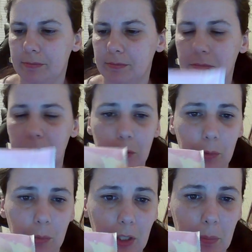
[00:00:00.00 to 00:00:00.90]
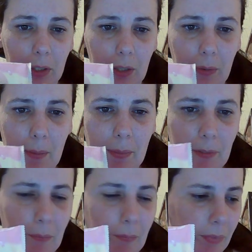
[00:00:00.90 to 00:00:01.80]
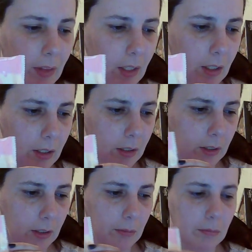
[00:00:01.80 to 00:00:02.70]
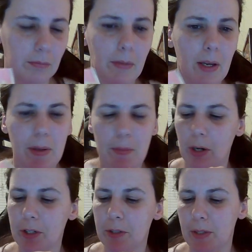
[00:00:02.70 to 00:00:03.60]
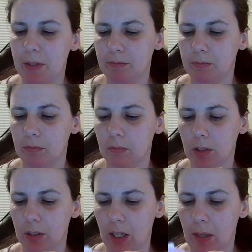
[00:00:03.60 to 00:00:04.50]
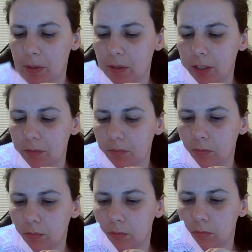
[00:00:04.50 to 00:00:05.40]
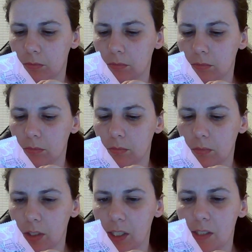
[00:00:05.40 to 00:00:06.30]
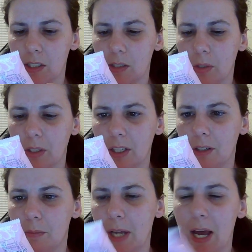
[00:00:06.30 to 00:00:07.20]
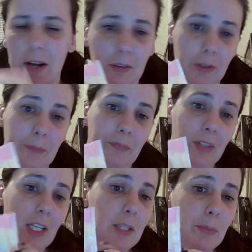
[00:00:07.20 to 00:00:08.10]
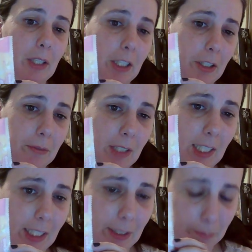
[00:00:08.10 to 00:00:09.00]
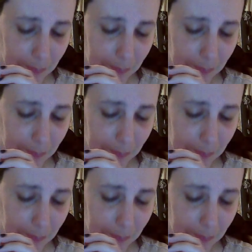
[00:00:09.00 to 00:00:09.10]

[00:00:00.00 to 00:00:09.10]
It's a really pretty wrapping. Maybe parchment on top of it. I guess that's what that could be. I don't know. It's pretty though. I like it.